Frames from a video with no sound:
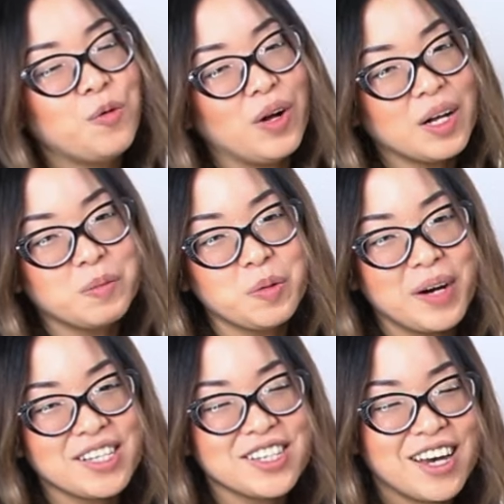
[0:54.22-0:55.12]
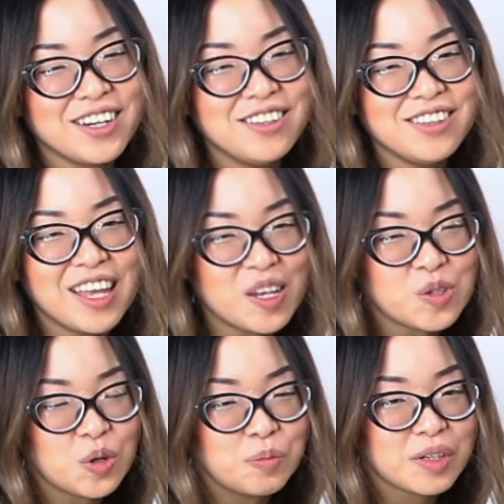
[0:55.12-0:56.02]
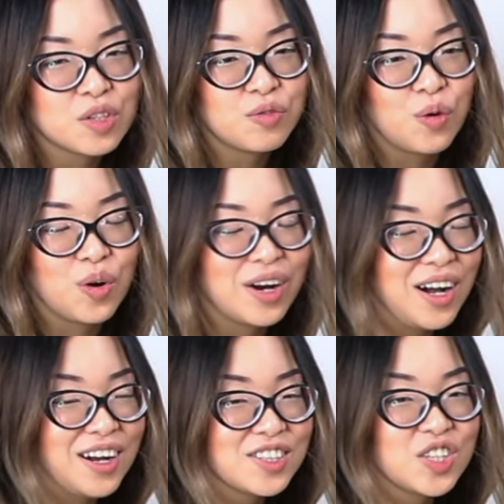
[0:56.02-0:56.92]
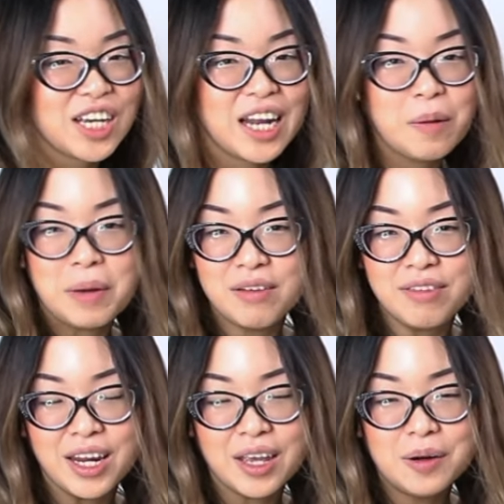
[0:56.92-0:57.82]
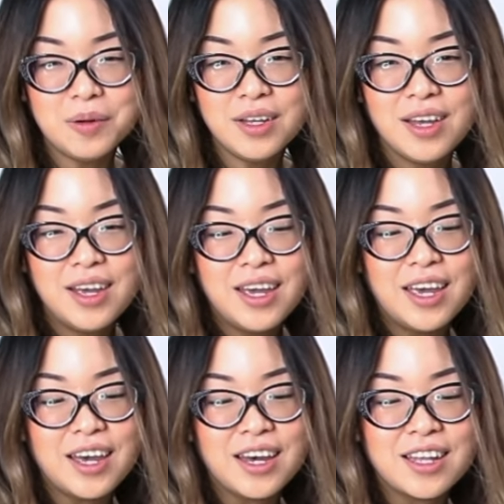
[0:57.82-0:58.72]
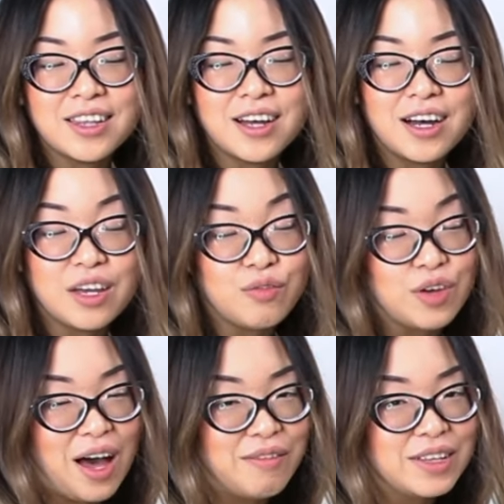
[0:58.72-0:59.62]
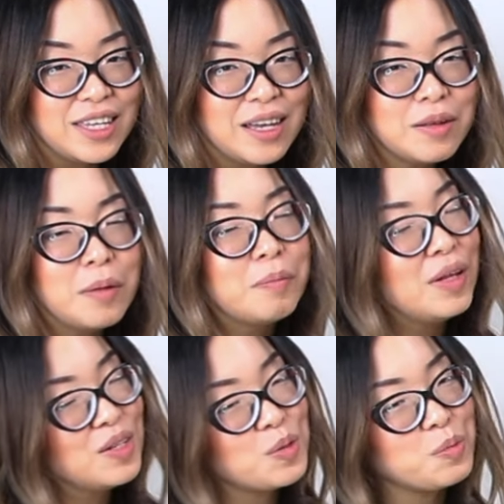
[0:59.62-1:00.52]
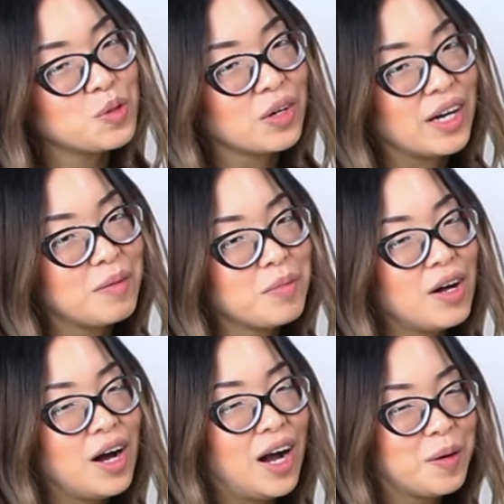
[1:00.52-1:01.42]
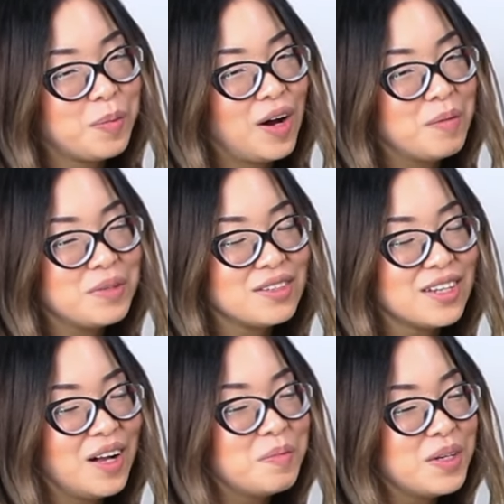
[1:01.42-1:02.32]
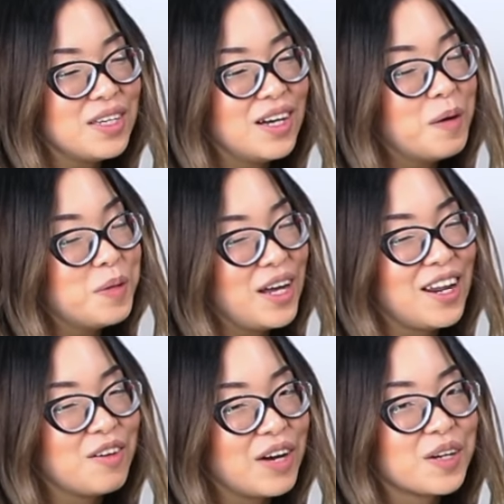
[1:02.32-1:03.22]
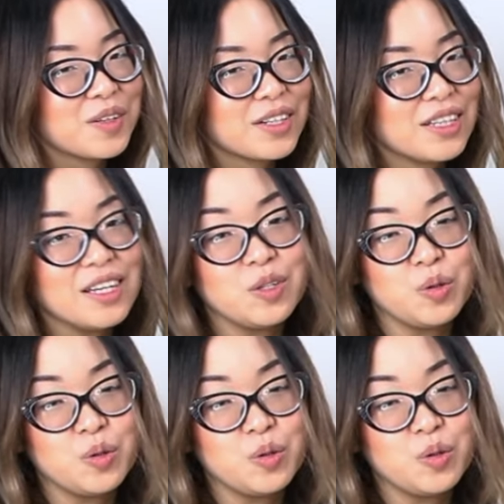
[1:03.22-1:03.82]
welcome to my channel. Thank you so much for uh, checking out my video. And uh, if you haven't yet, please subscribe. I promise I'll be updating regularly in